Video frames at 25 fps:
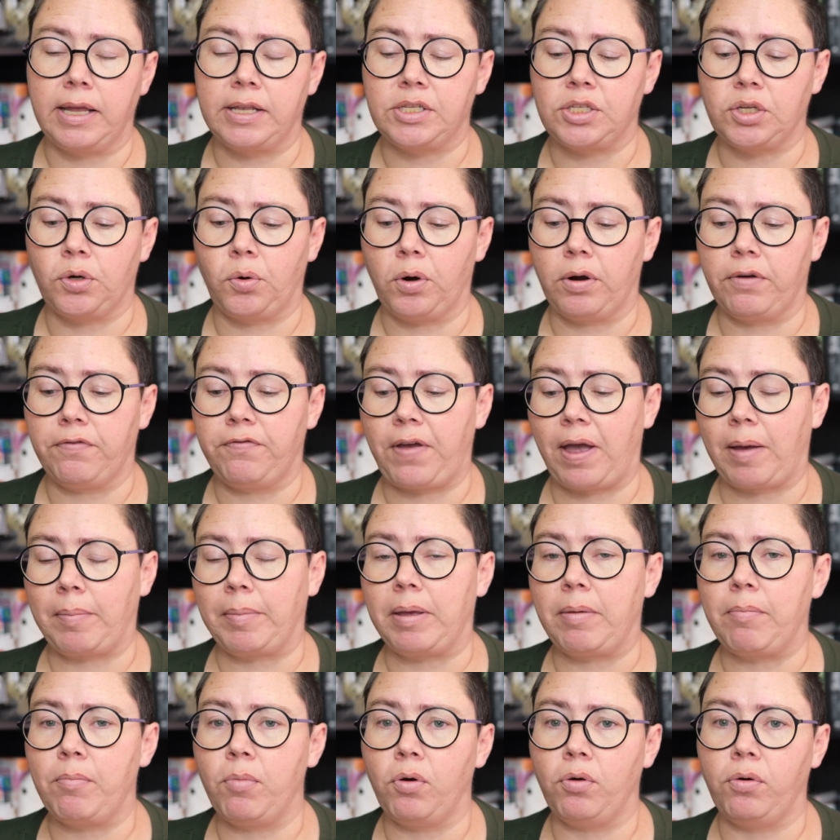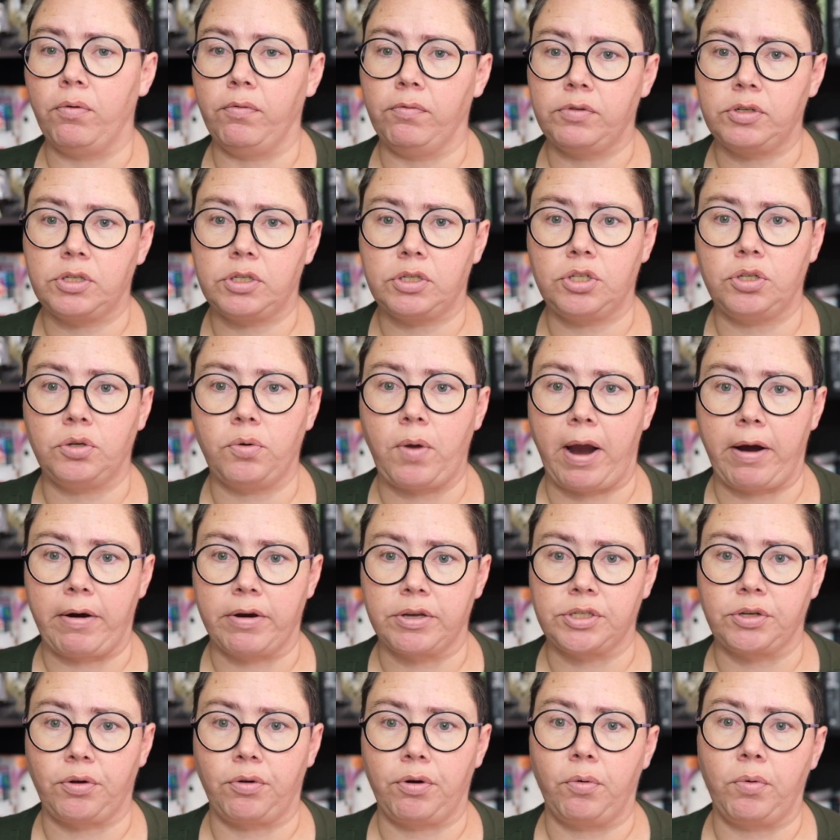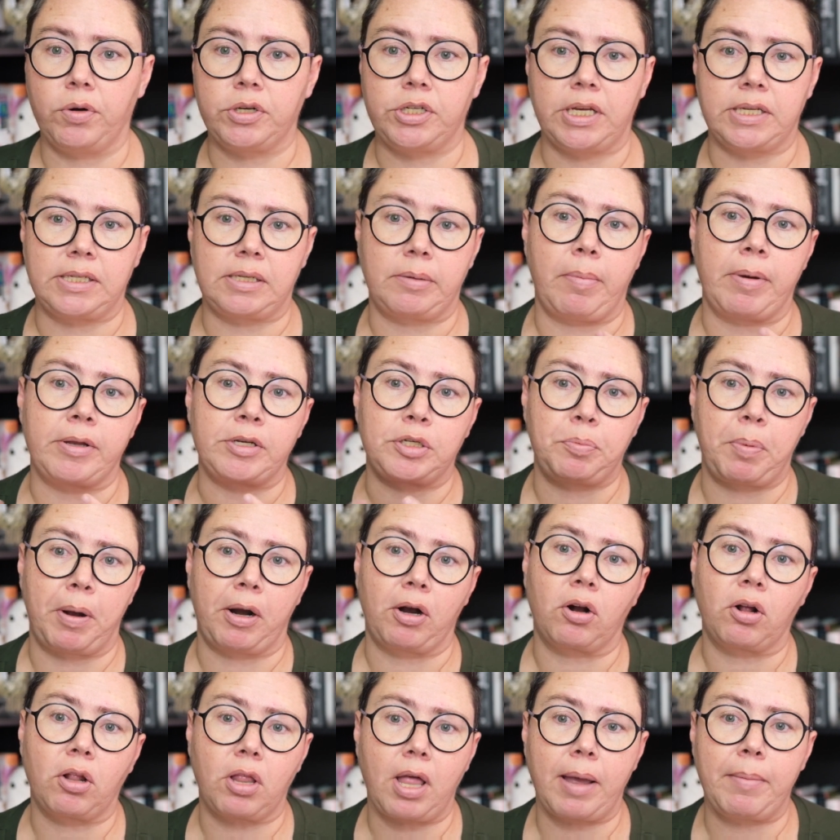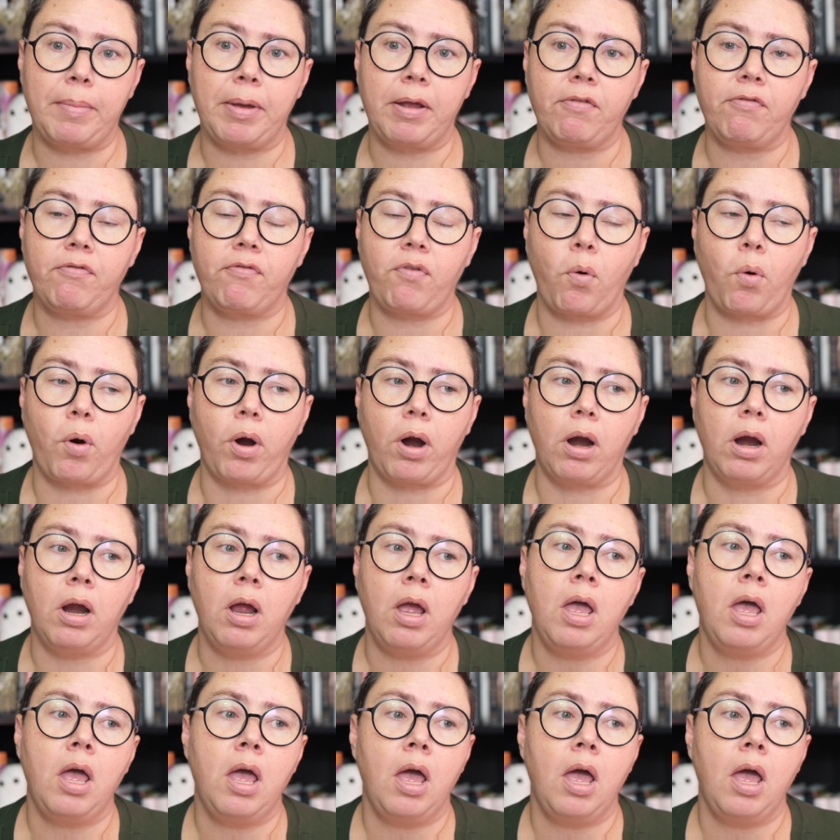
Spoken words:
and so her family moved to Arizona, which has a much better climate for